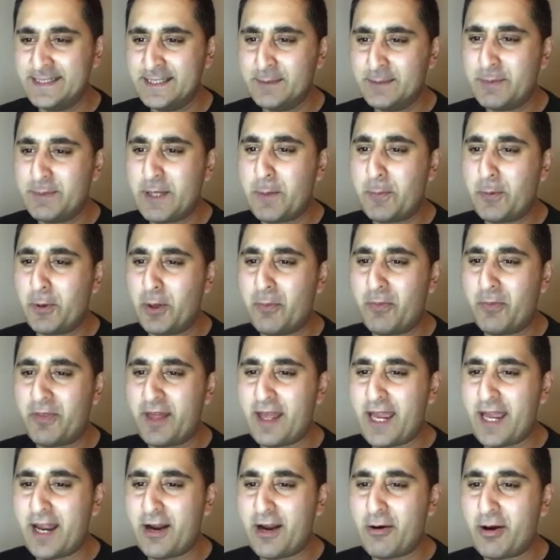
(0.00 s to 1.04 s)
People up
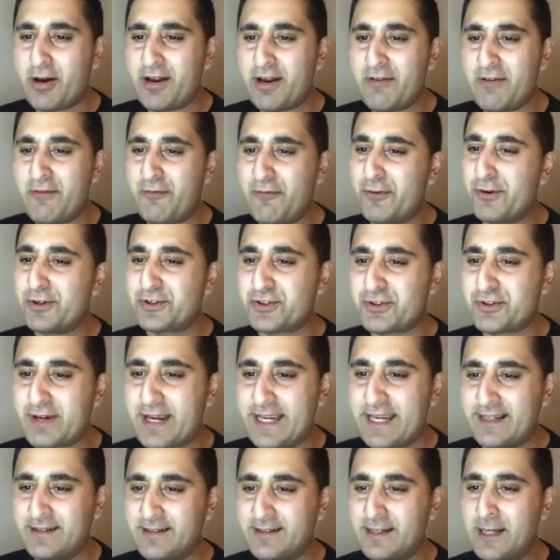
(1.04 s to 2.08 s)
there are in for a
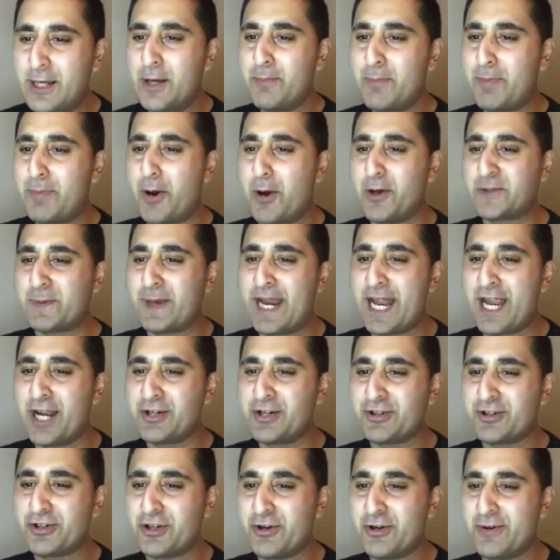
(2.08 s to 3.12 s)
treat. Postman
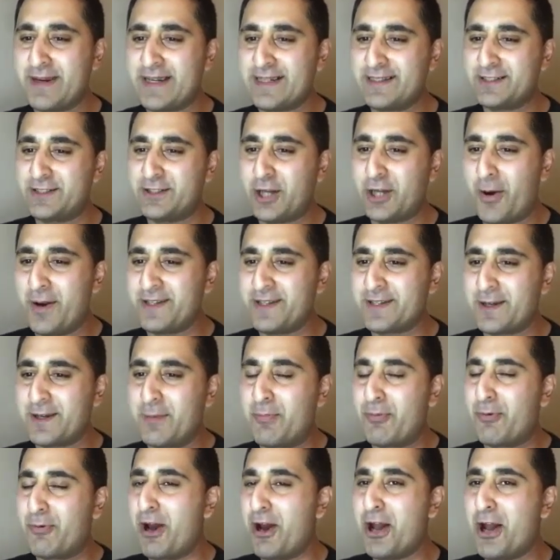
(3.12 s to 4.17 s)
Andrew is going to
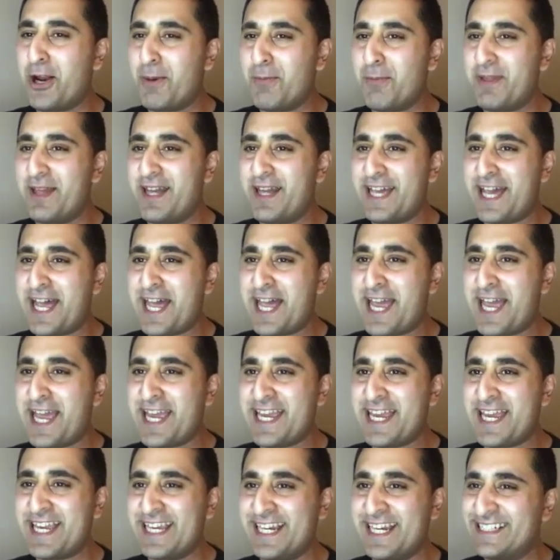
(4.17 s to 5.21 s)
brighten up their
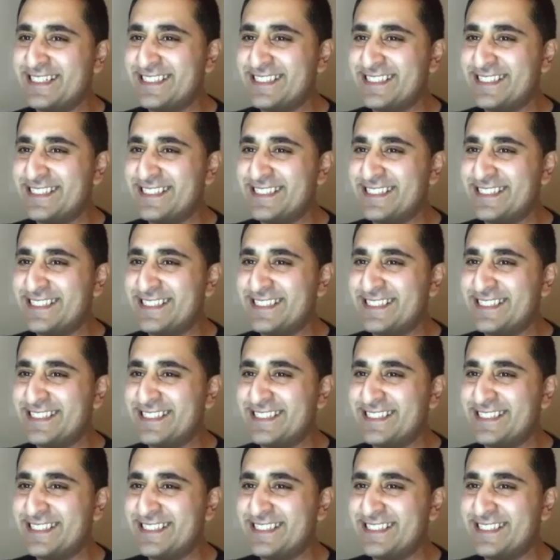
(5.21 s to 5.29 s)
day.